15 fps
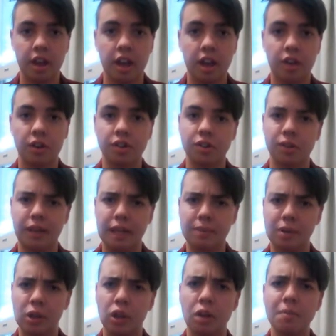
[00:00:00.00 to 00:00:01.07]
because your
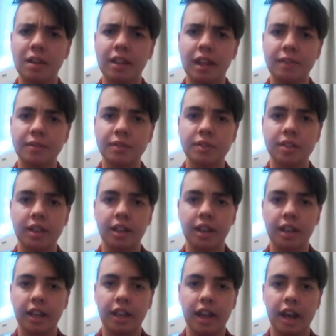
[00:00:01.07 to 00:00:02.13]
hemoglobin levels can
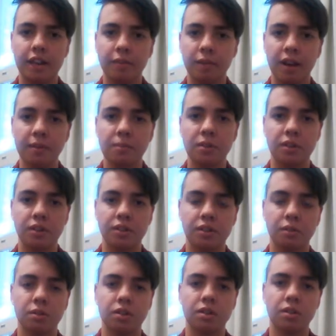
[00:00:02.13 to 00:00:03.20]
get out of whack because
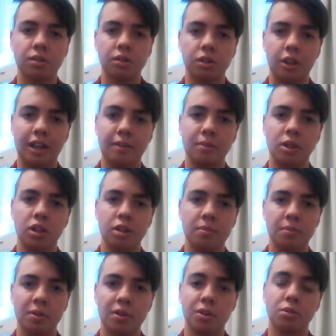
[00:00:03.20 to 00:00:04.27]
you are still your hemoglobin,
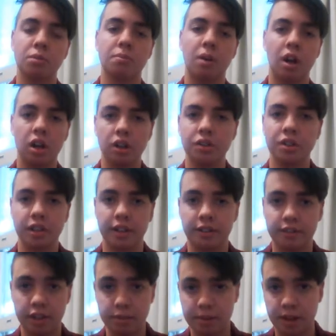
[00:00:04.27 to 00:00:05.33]
because you are biologically
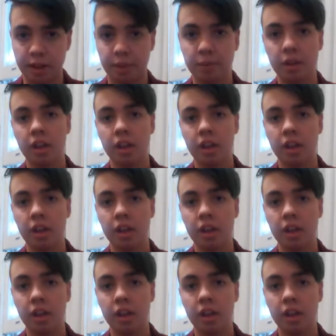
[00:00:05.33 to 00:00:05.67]
female.